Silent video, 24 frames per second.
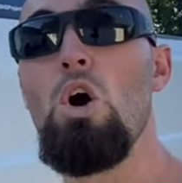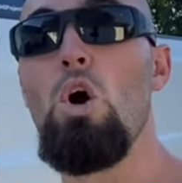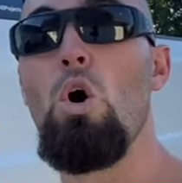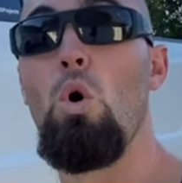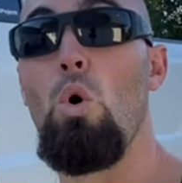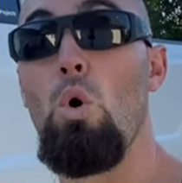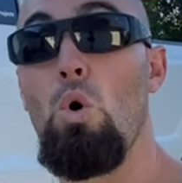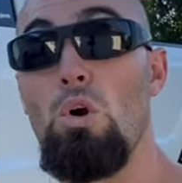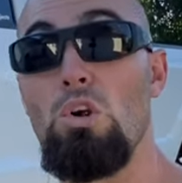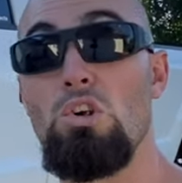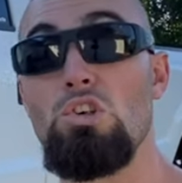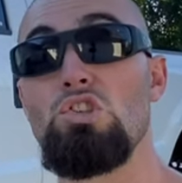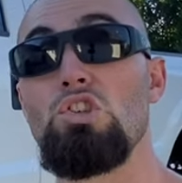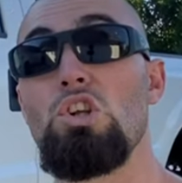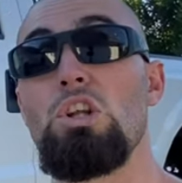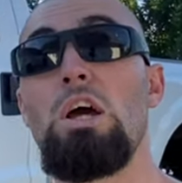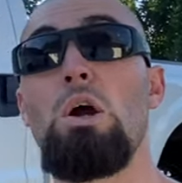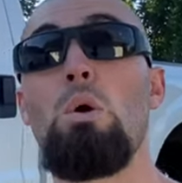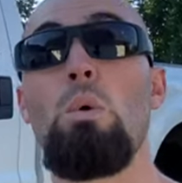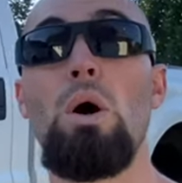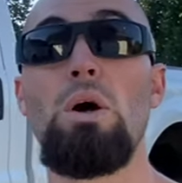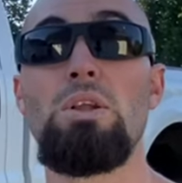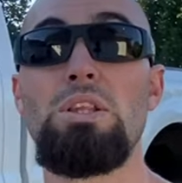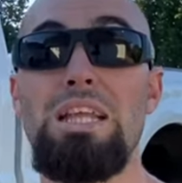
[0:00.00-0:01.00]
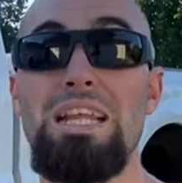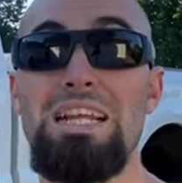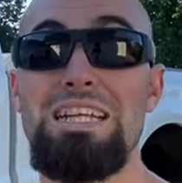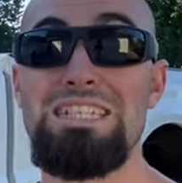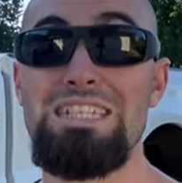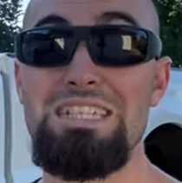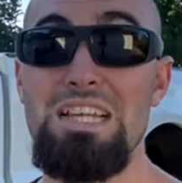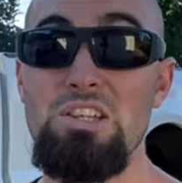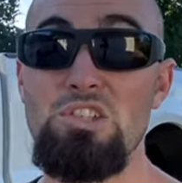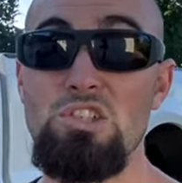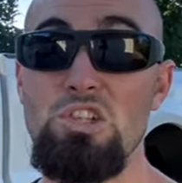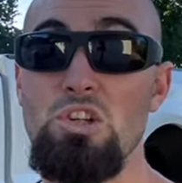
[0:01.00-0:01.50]
or should I weld that
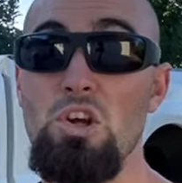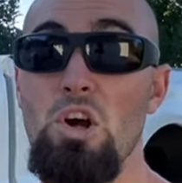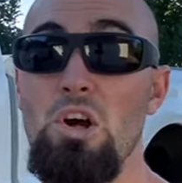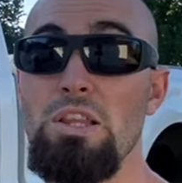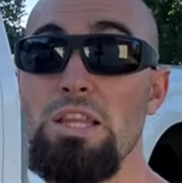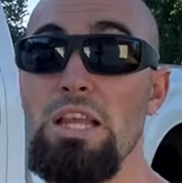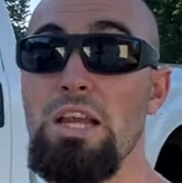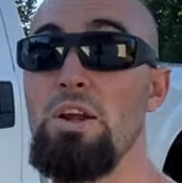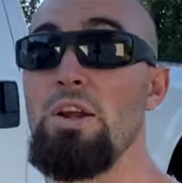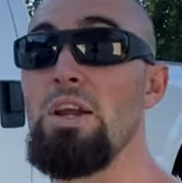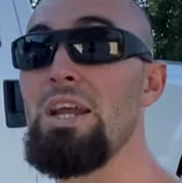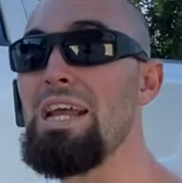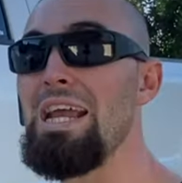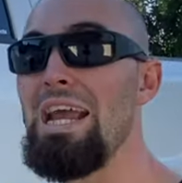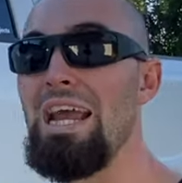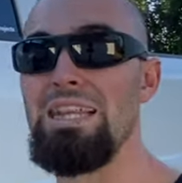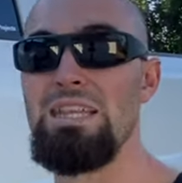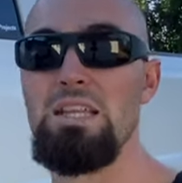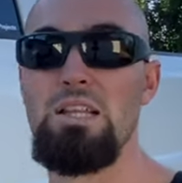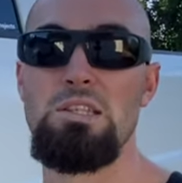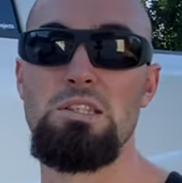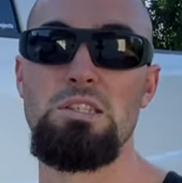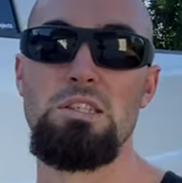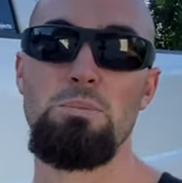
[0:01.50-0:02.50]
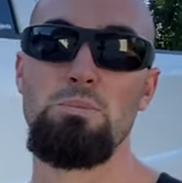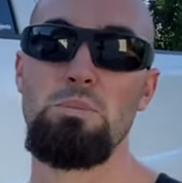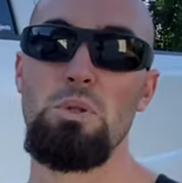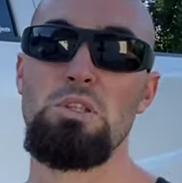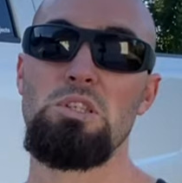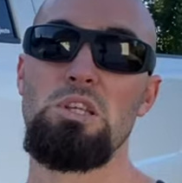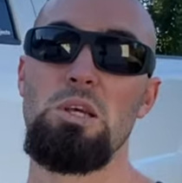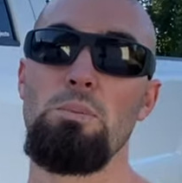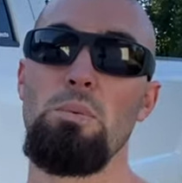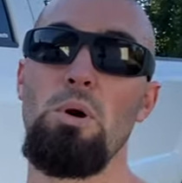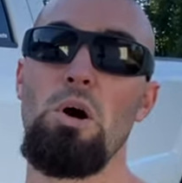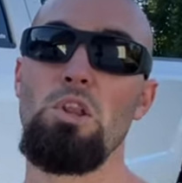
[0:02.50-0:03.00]
extension on there and then slip the
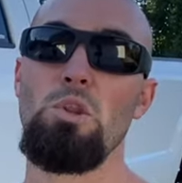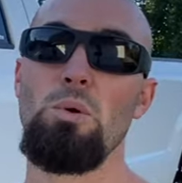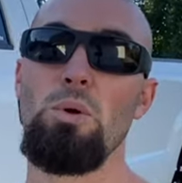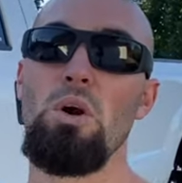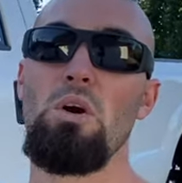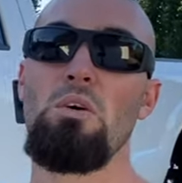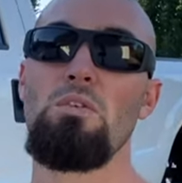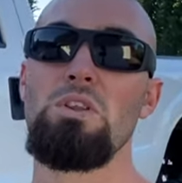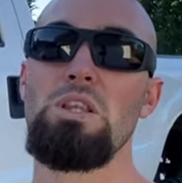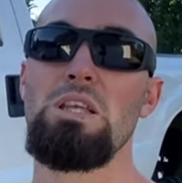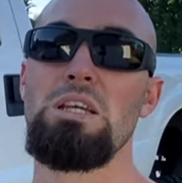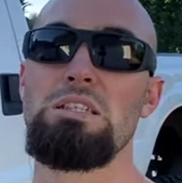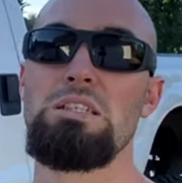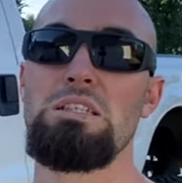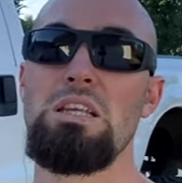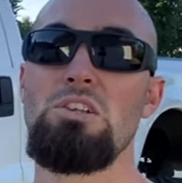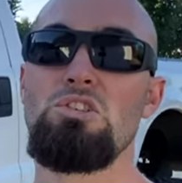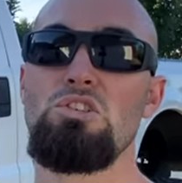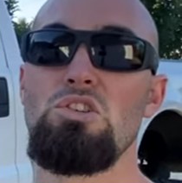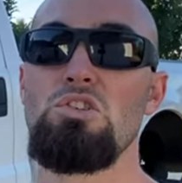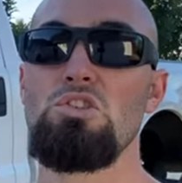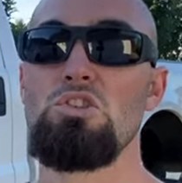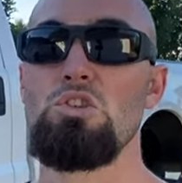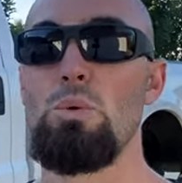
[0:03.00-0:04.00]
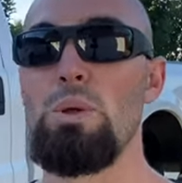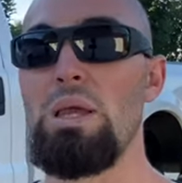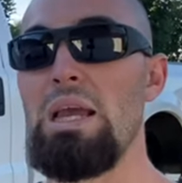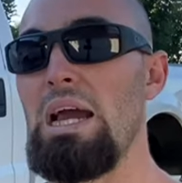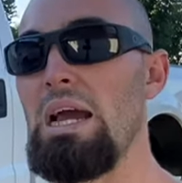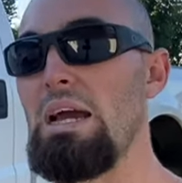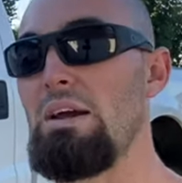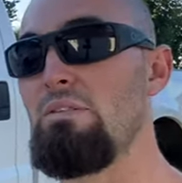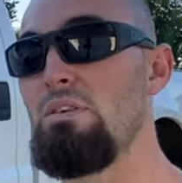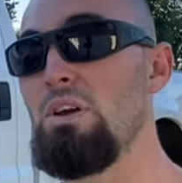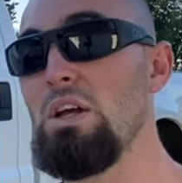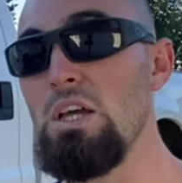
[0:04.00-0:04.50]
tip all the way over the extension so we
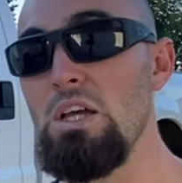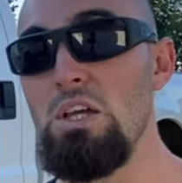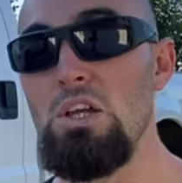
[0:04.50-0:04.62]
have